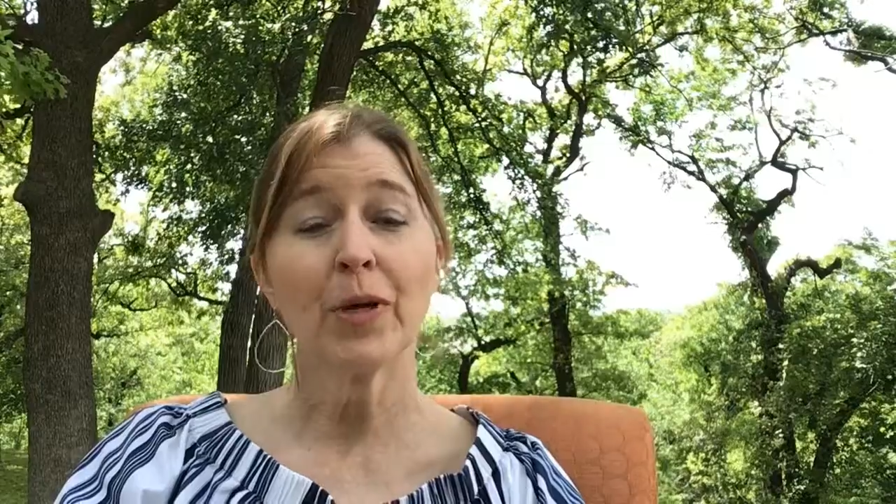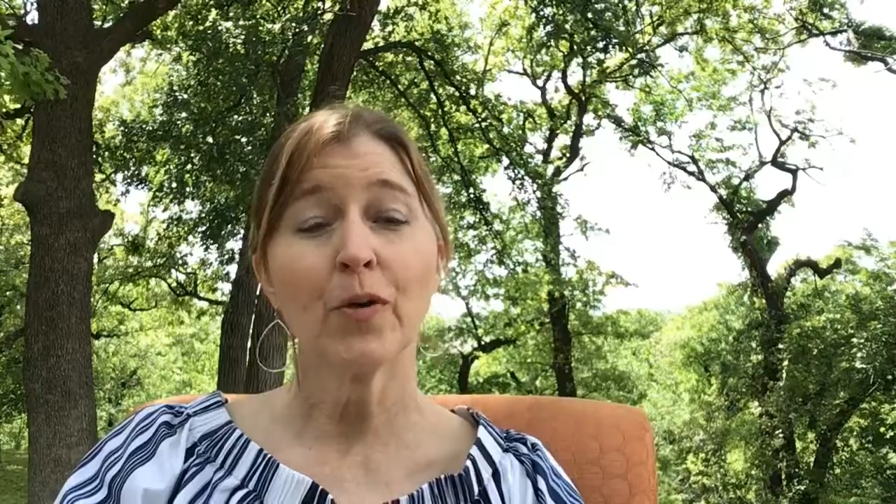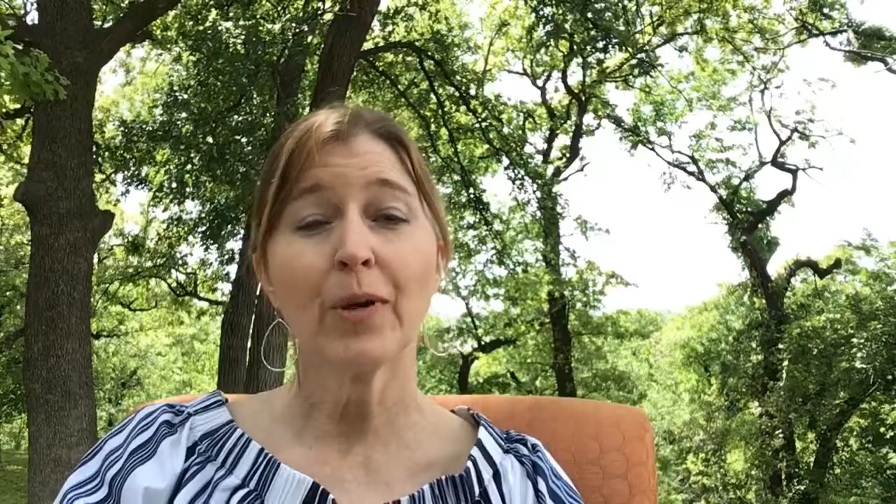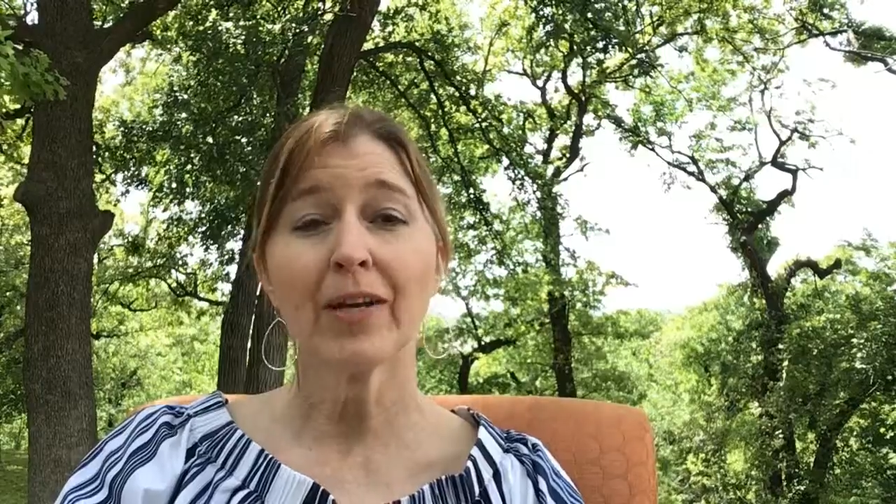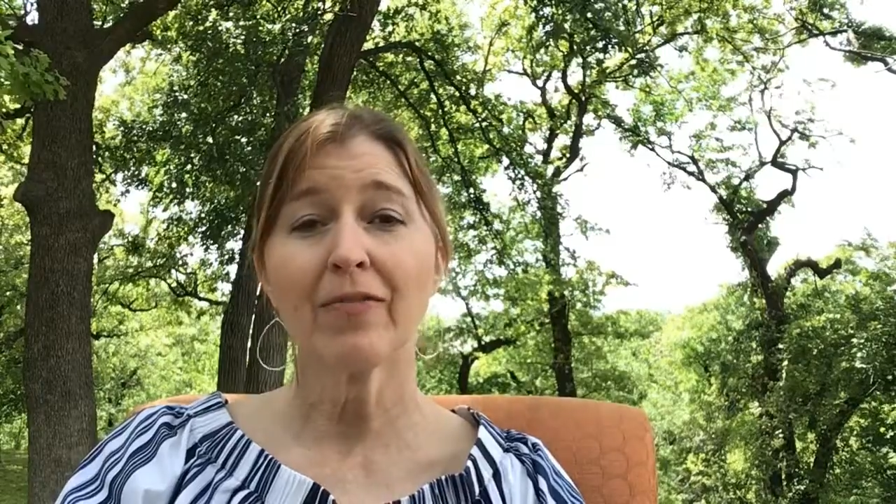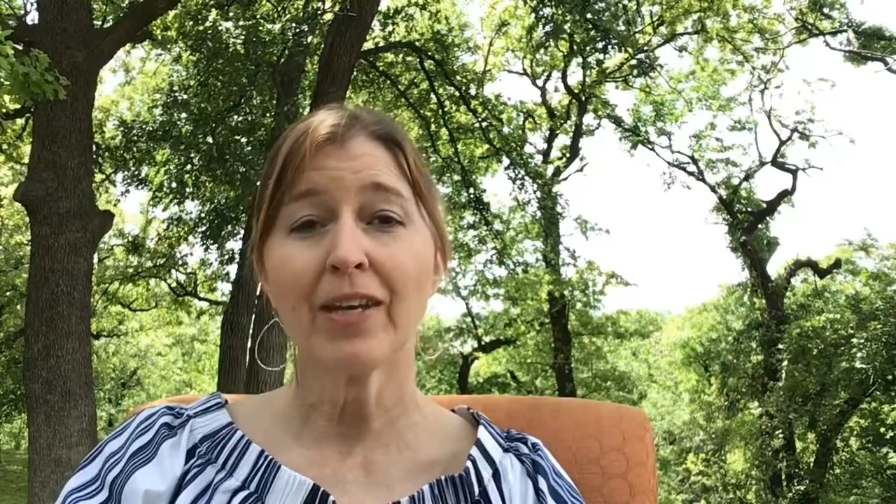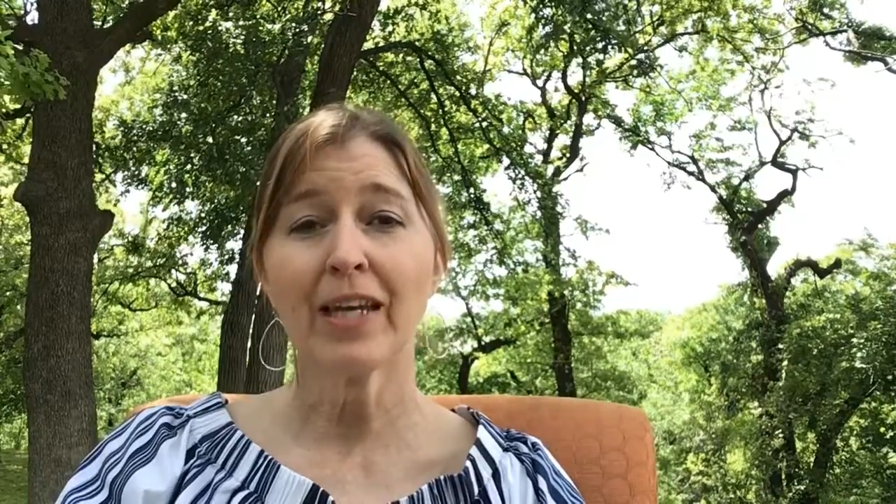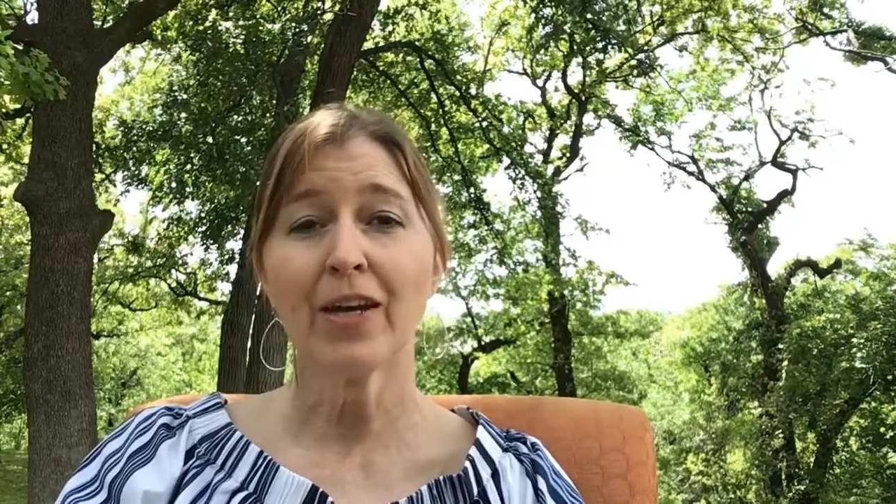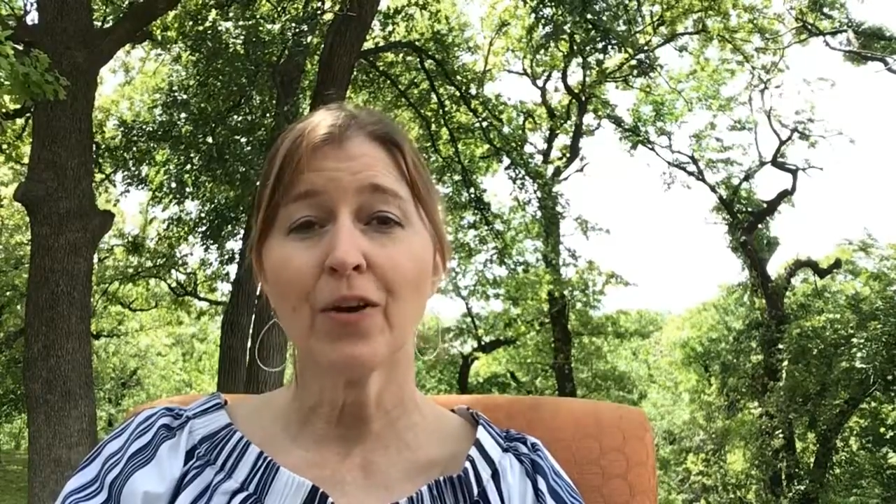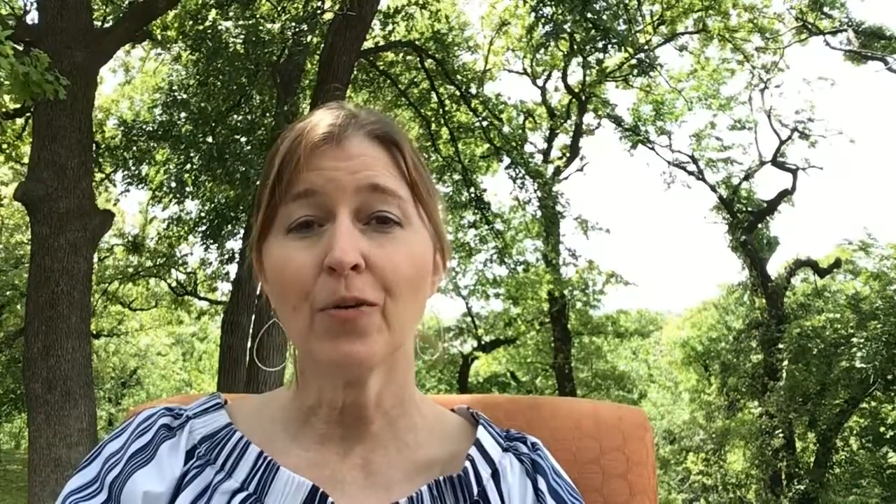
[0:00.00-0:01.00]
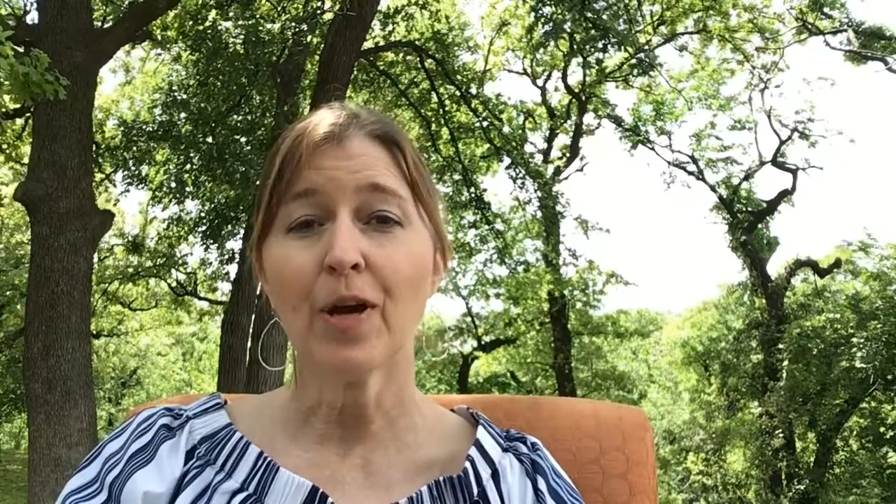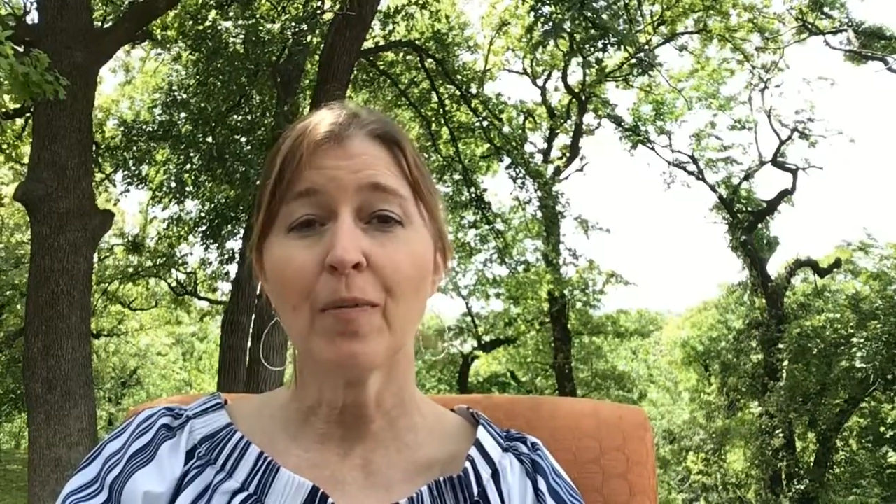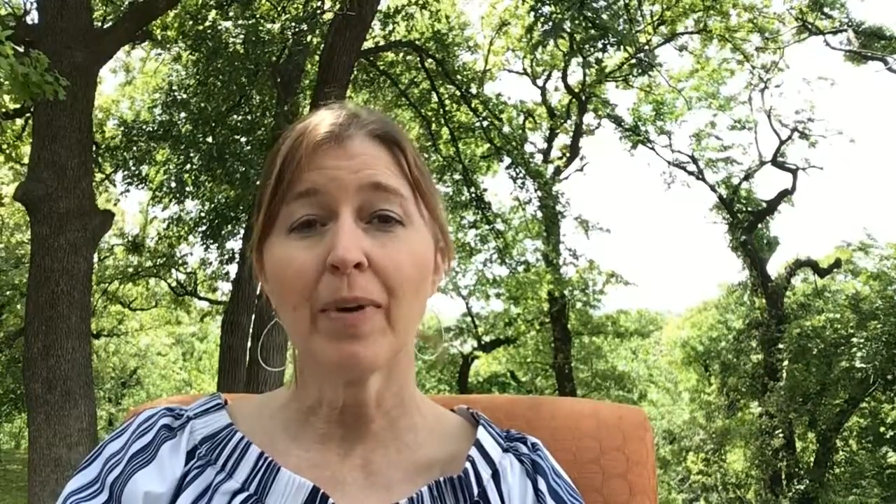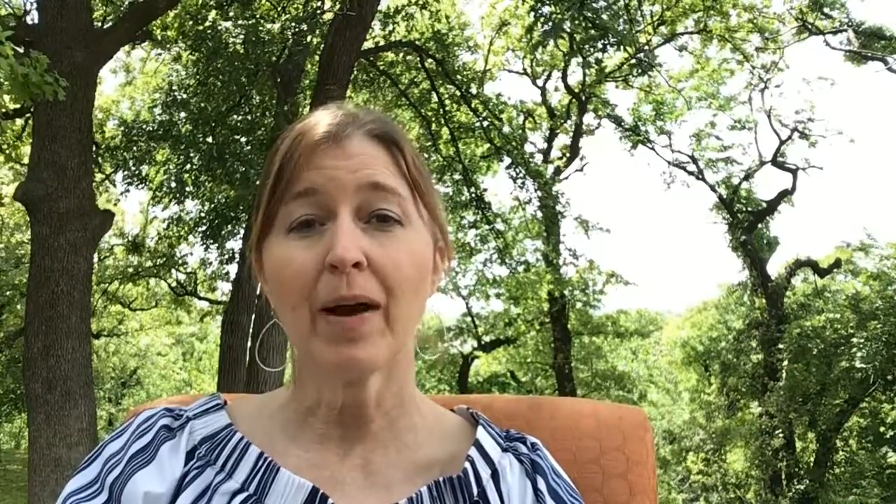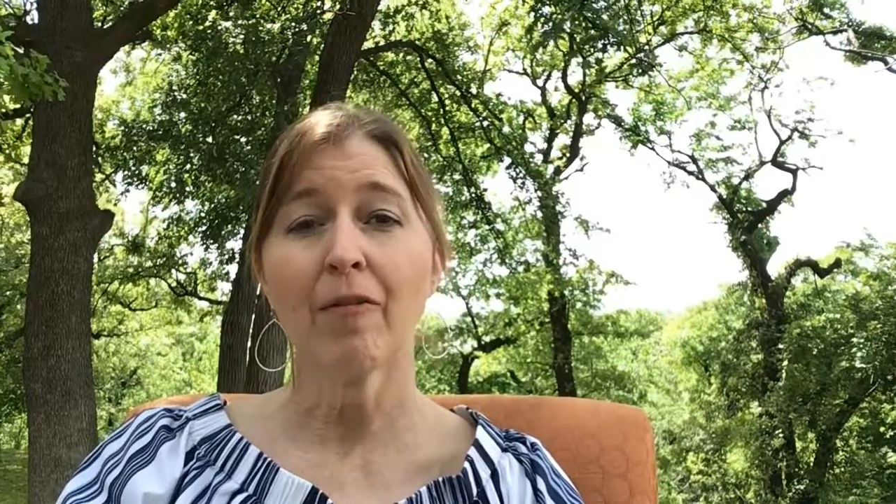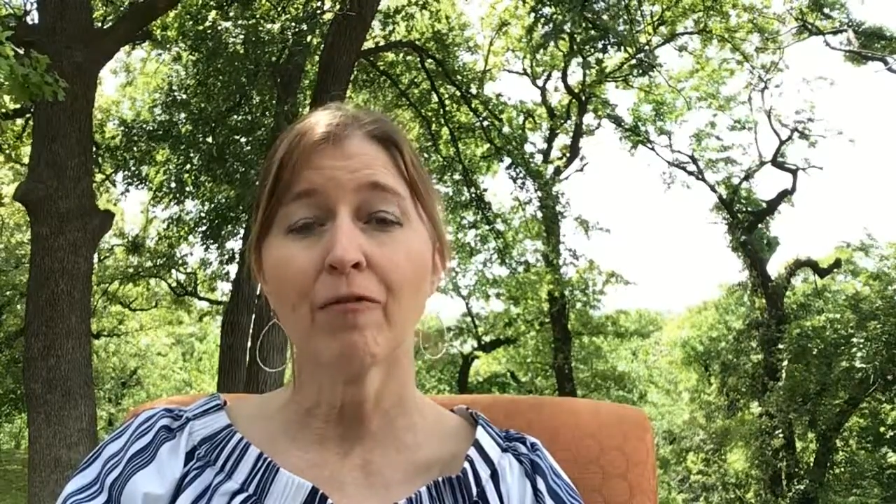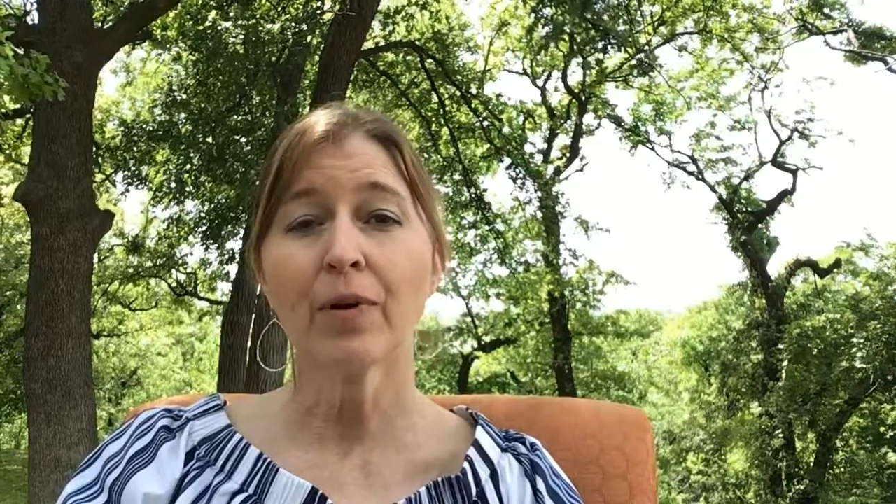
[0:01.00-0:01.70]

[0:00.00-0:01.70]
do a quick video about